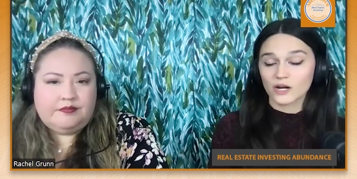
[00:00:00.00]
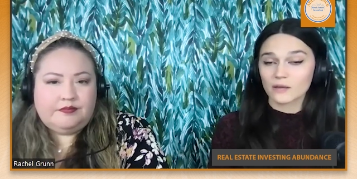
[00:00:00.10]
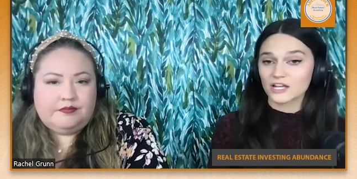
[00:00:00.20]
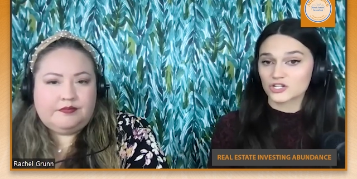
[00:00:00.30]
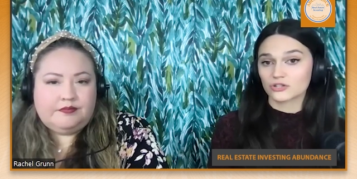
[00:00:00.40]

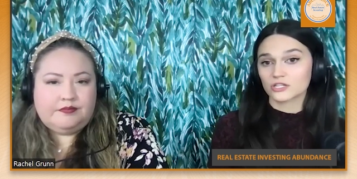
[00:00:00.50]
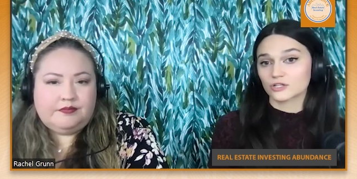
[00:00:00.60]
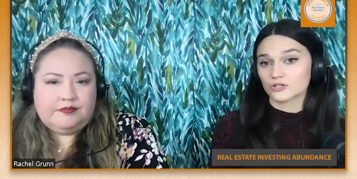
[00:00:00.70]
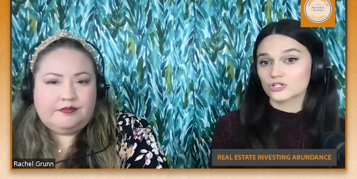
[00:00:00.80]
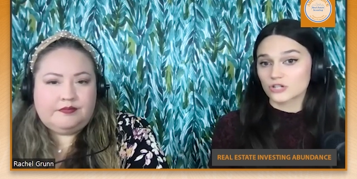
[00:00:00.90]
Speaker 1: to make sure that
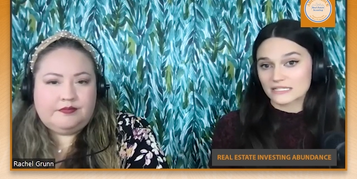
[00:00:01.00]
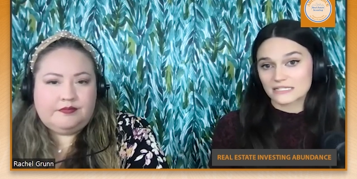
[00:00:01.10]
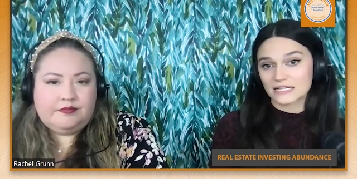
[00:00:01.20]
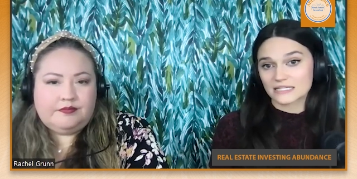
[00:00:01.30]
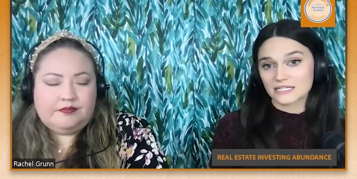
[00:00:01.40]
they're stress
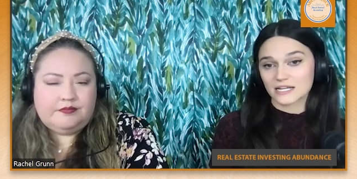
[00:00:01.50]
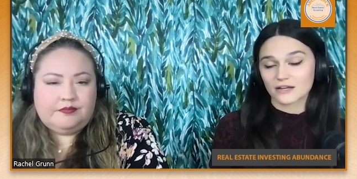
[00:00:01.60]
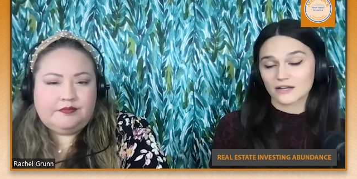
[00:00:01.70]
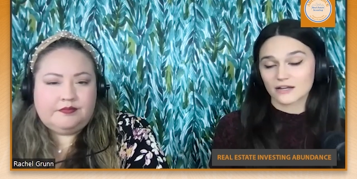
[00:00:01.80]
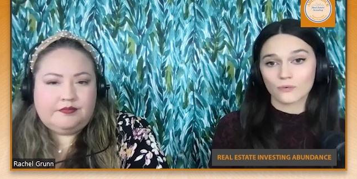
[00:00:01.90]

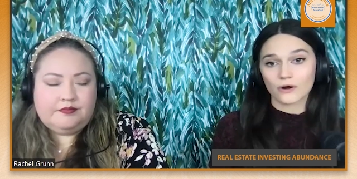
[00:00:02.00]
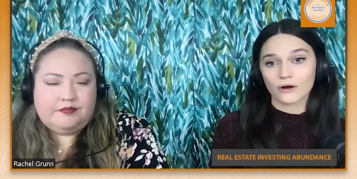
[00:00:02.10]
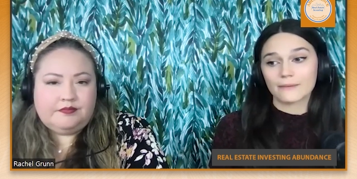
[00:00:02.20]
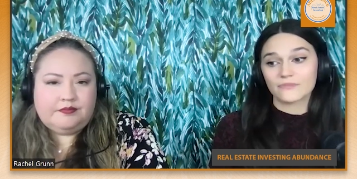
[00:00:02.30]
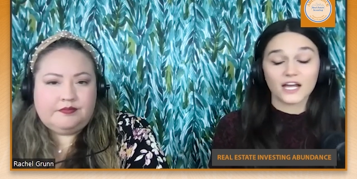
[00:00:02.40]
testing
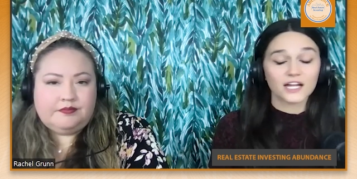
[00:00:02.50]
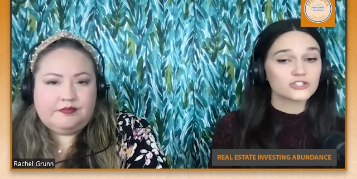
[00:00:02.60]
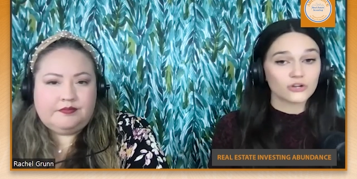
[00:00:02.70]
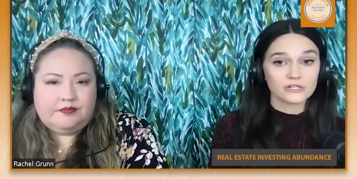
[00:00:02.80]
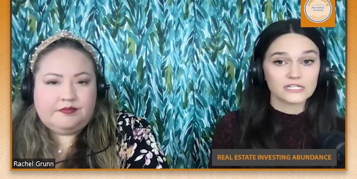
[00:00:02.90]
for the
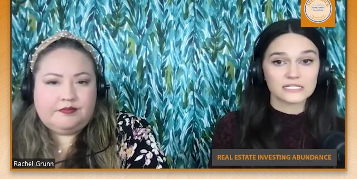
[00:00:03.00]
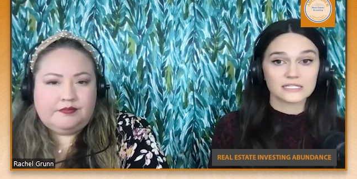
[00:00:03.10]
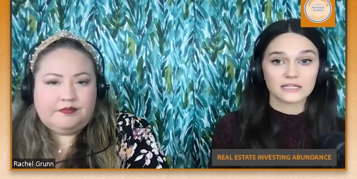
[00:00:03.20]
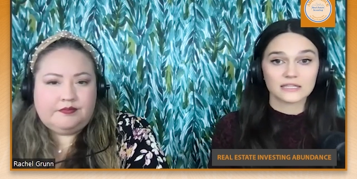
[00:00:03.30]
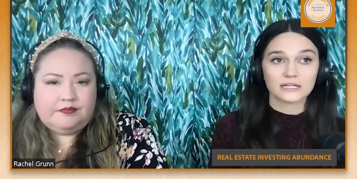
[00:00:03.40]
uncertainties
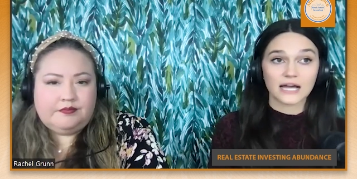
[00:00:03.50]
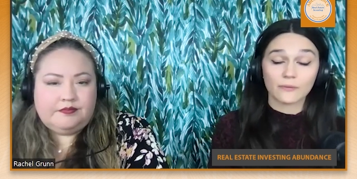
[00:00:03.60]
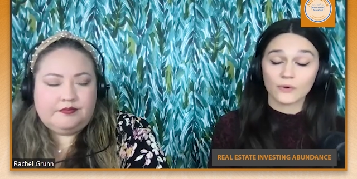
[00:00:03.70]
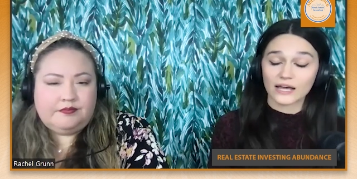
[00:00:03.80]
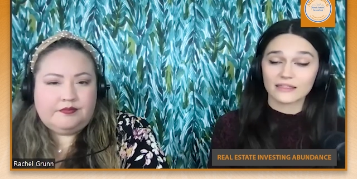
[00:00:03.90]
that the
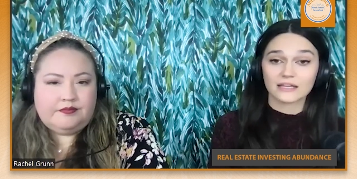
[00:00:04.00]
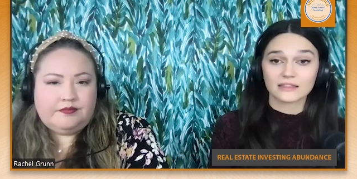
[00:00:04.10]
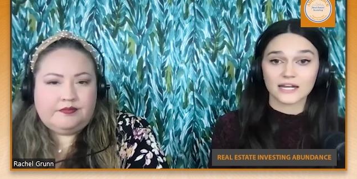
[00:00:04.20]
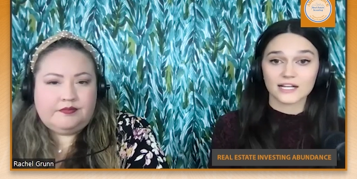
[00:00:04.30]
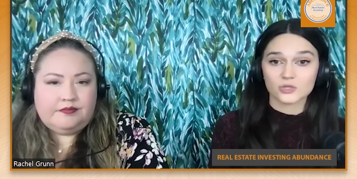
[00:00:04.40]
what I
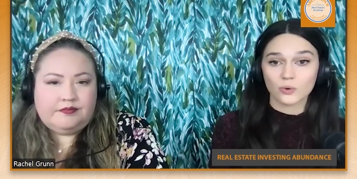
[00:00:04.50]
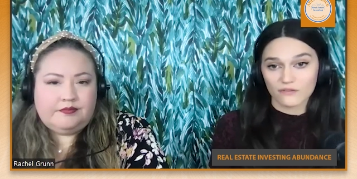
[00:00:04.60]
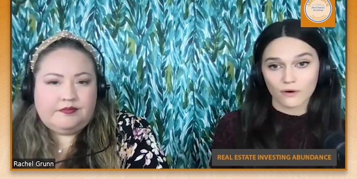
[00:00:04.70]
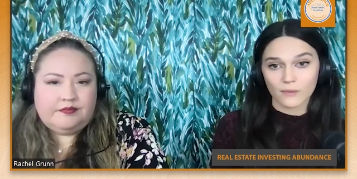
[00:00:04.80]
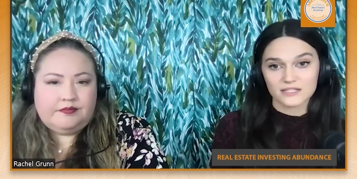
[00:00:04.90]
think the next
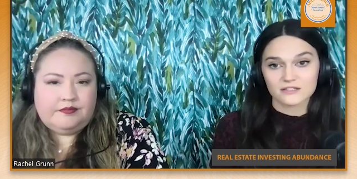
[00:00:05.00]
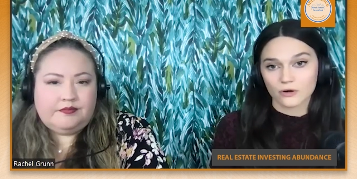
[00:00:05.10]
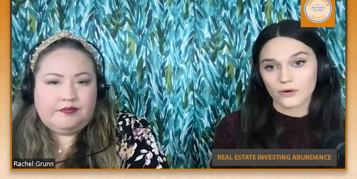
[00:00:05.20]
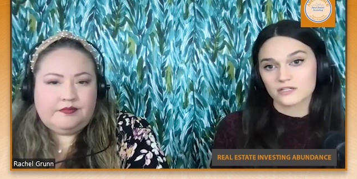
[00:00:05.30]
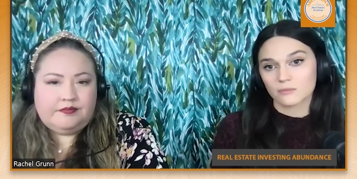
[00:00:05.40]
24 months are
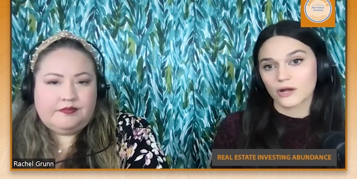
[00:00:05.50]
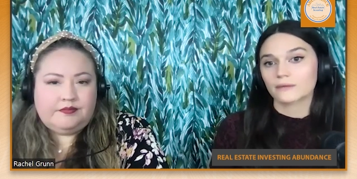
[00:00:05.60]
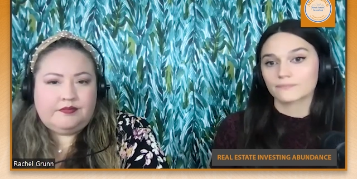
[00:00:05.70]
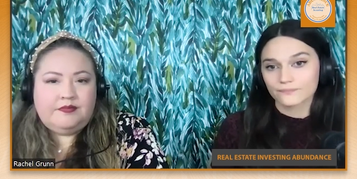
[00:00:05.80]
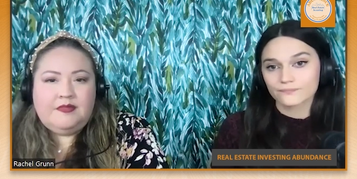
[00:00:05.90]
going to
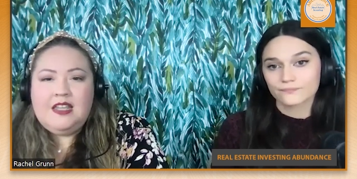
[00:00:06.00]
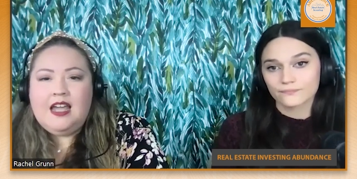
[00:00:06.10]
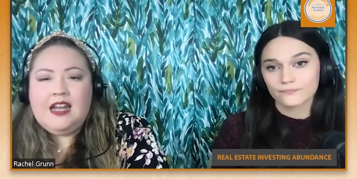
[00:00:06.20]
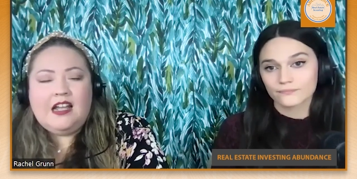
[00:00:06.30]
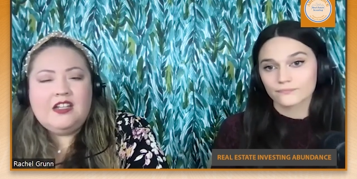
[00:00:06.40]
bring.
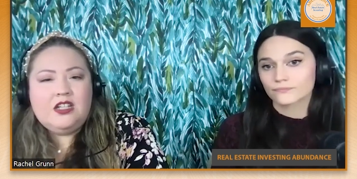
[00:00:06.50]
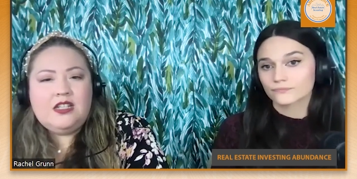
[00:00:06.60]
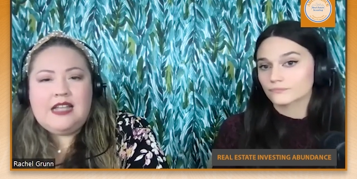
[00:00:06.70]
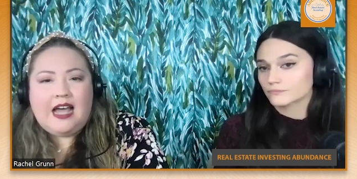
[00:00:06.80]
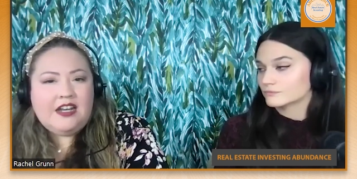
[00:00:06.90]
Speaker 2: Yeah, and I'll
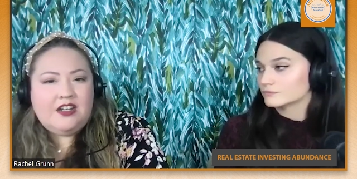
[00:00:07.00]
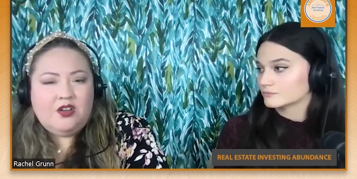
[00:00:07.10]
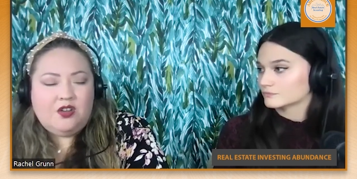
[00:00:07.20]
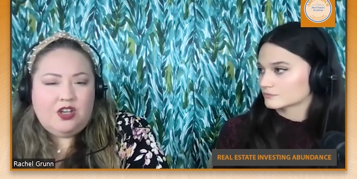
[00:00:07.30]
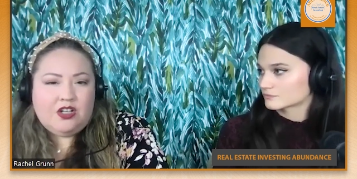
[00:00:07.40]
just add
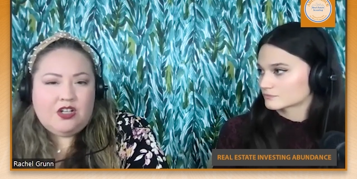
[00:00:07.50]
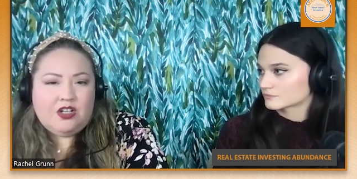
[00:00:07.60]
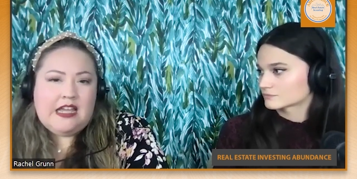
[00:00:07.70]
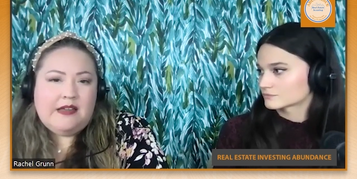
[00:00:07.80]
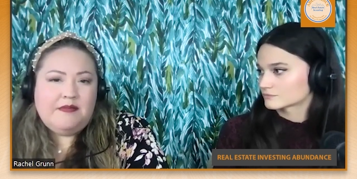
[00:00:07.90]
know your
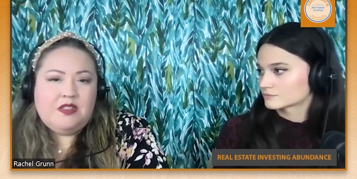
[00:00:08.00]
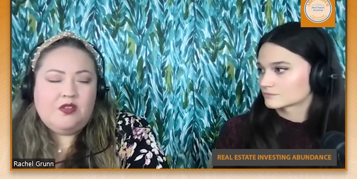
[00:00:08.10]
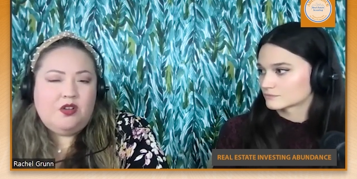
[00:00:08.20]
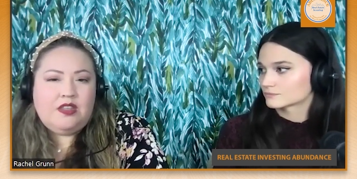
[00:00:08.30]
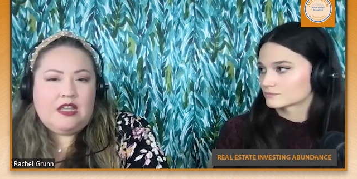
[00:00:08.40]
team.
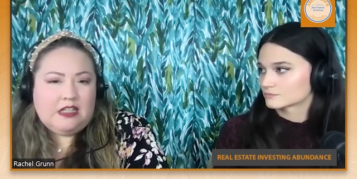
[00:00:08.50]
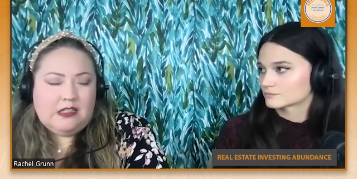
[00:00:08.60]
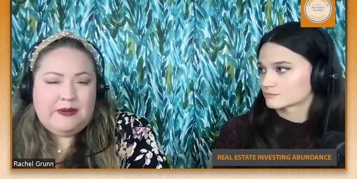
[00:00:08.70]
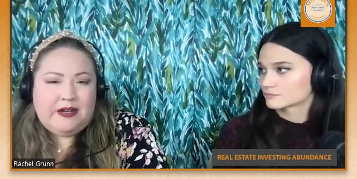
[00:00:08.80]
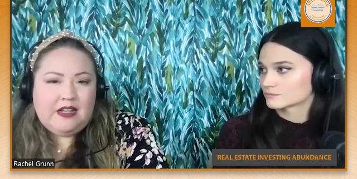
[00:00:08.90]
So know the
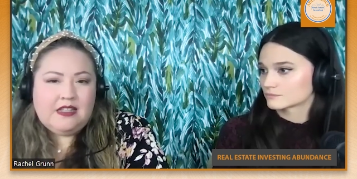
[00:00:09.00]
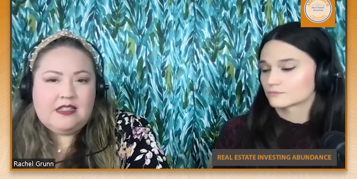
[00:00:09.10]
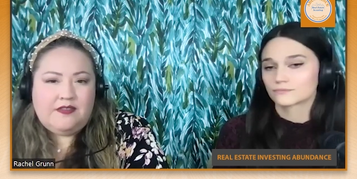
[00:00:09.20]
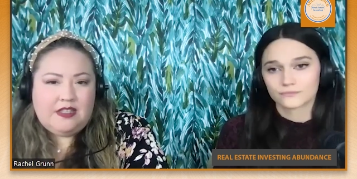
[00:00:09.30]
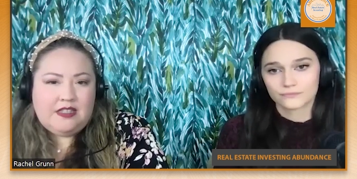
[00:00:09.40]

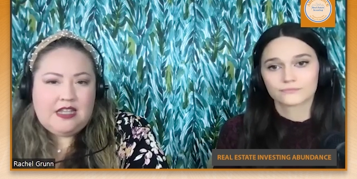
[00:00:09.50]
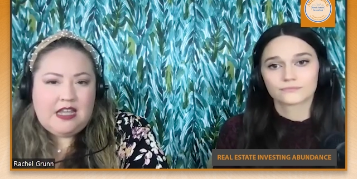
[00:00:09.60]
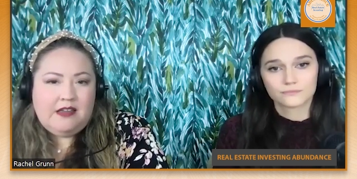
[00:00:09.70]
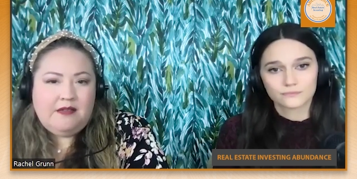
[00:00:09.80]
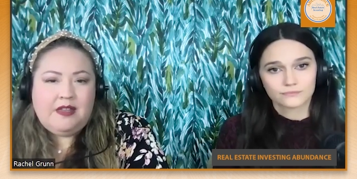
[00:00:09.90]
experience of the
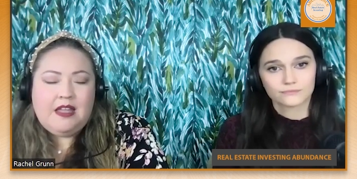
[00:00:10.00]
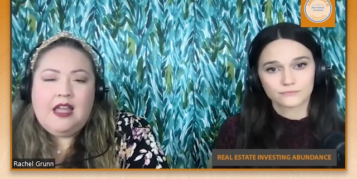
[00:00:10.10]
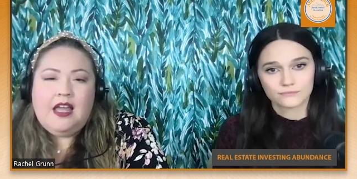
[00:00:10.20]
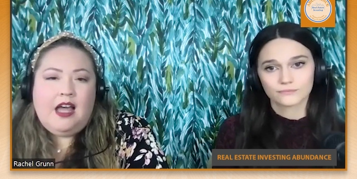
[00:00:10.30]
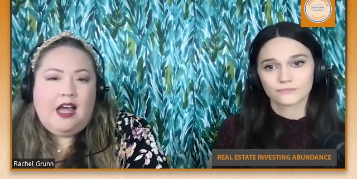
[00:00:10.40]
team,
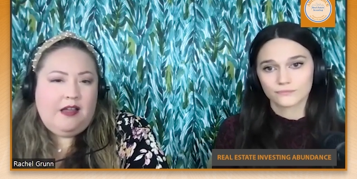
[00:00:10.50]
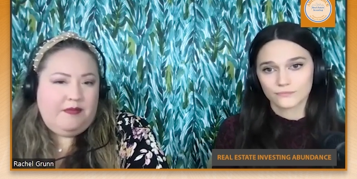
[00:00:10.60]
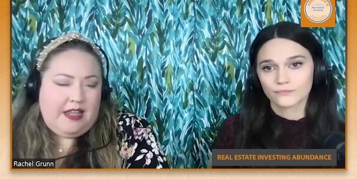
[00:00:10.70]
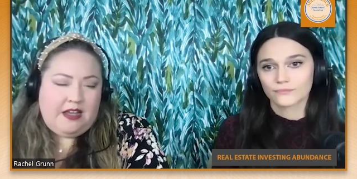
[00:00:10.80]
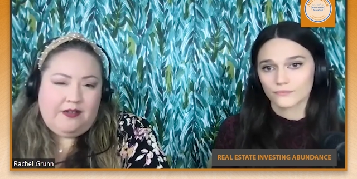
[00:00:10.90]

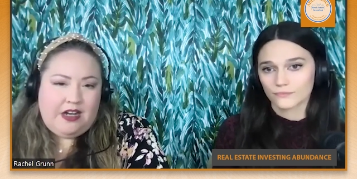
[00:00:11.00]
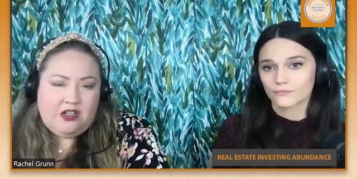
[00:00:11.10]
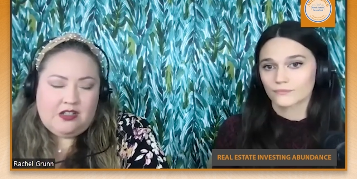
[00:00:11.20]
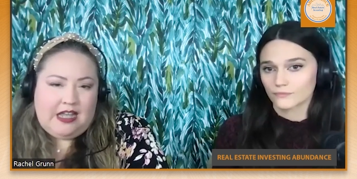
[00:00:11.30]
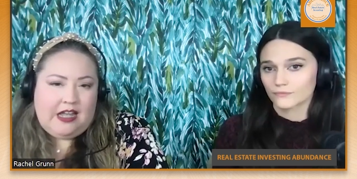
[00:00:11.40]
um, like
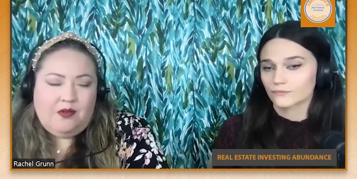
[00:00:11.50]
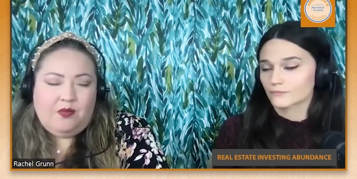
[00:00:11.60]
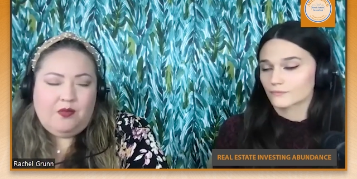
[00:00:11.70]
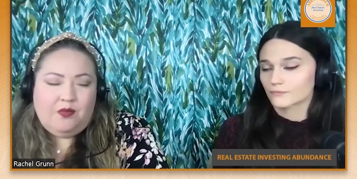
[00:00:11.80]
Rachel said, where